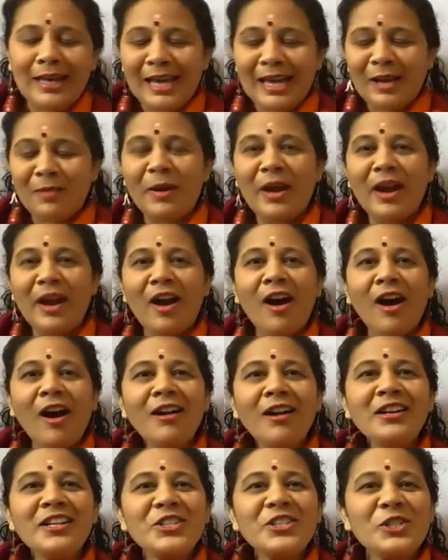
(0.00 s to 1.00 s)
And my
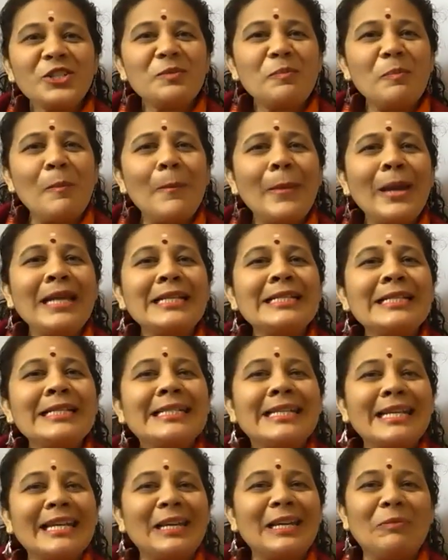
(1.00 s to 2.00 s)
heart is just
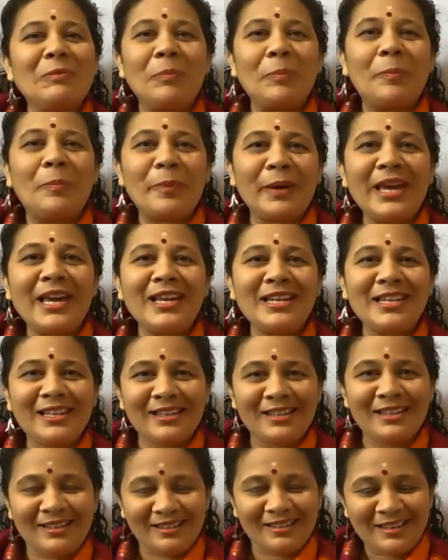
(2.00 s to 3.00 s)
melting in pain
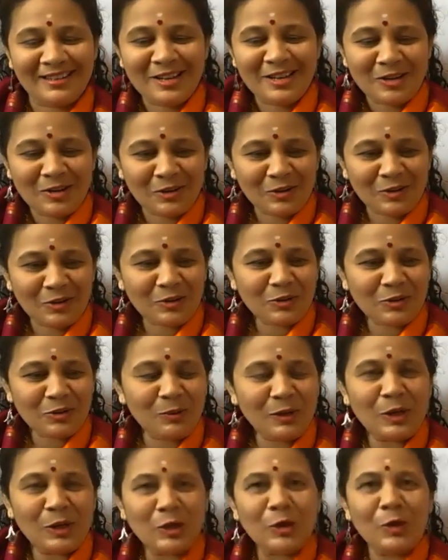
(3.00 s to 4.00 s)
here. You
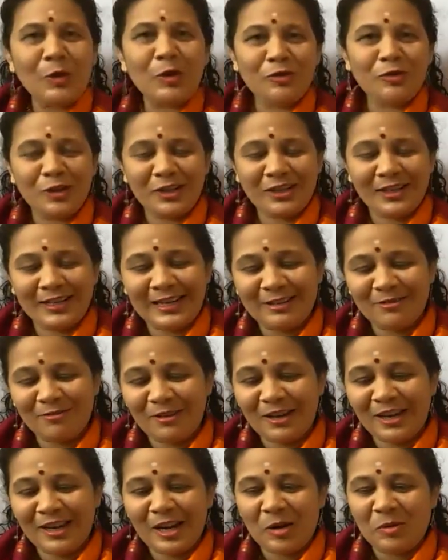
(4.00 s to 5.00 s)
will know if you're a cricket
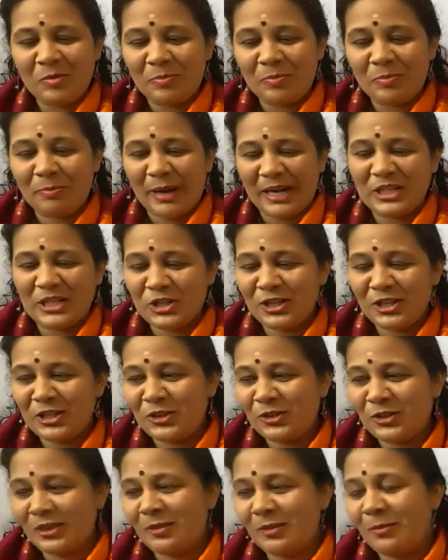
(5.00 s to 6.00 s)
fan, how passionate
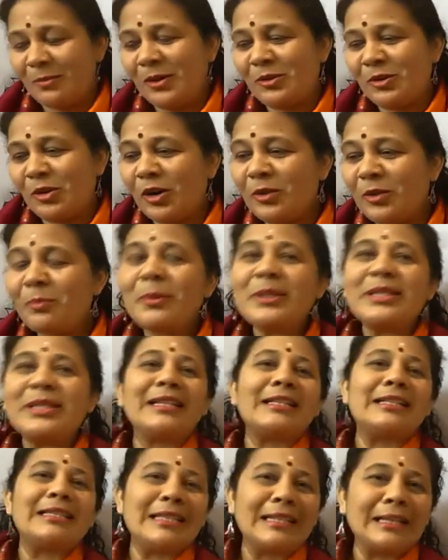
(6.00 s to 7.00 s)
you're about not missing
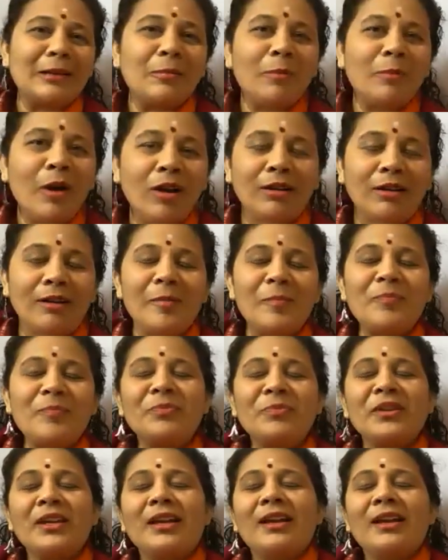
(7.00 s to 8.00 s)
a single ball.
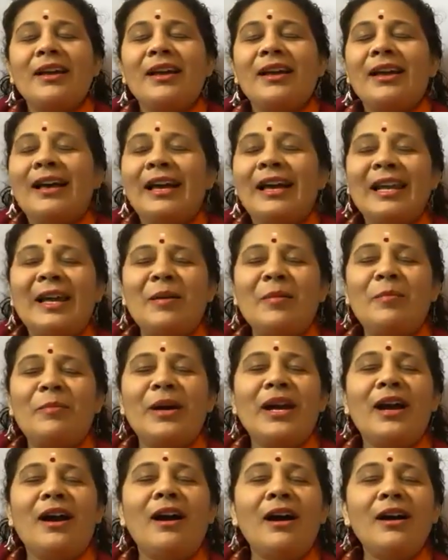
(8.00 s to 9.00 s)
And
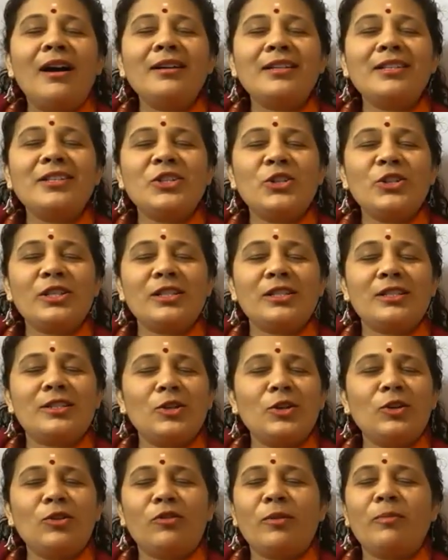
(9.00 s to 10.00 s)
my heart is just,
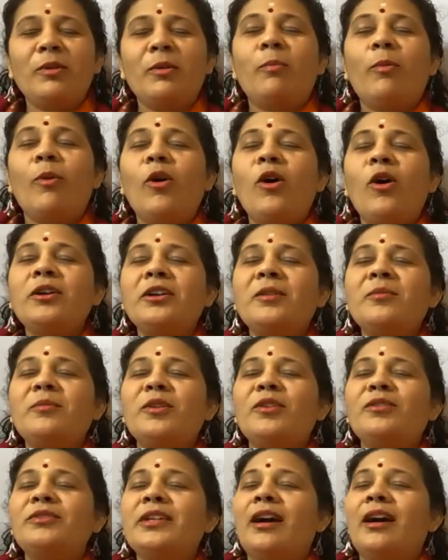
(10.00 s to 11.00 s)
from the bottom
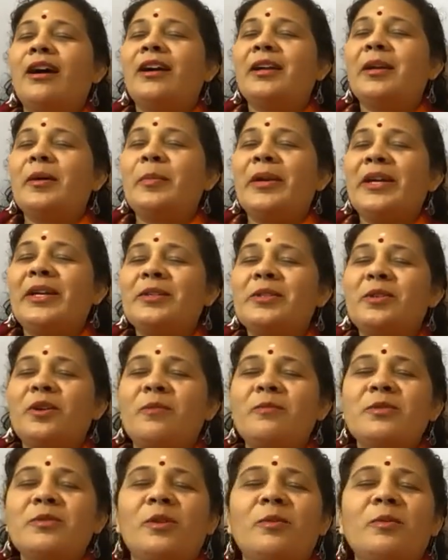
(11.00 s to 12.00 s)
of the heart, I'm praying to
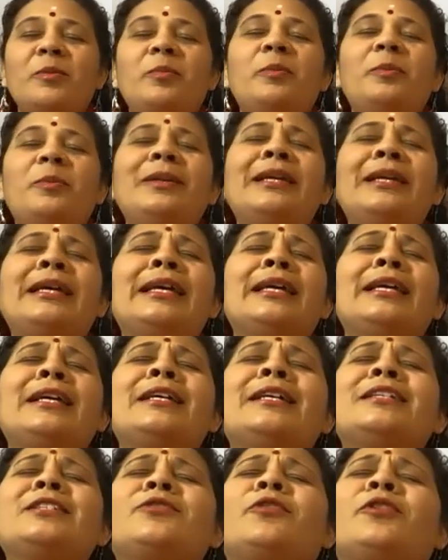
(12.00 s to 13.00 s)
Swami, Swami,
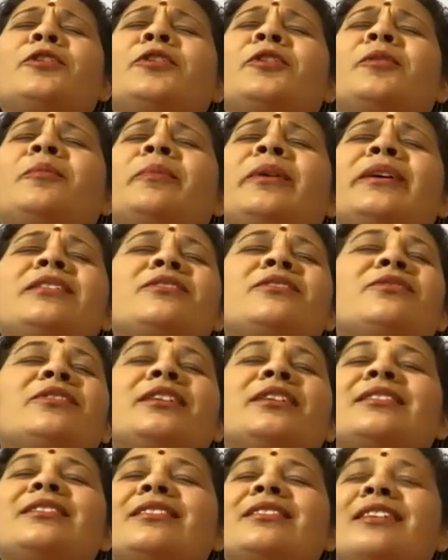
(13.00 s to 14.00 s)
please, for your best
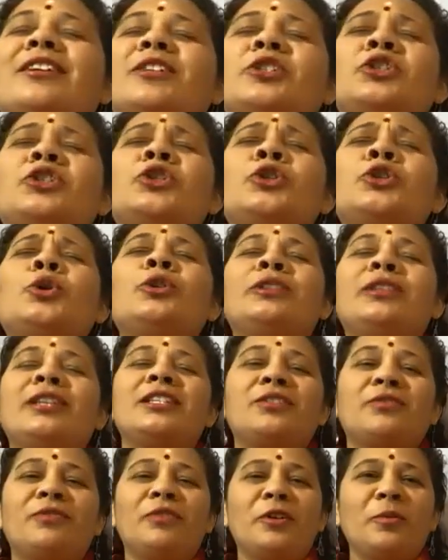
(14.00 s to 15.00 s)
friend's sake, do
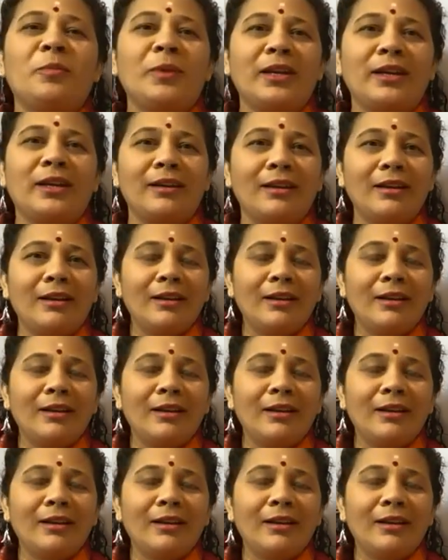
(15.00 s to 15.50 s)
this for me.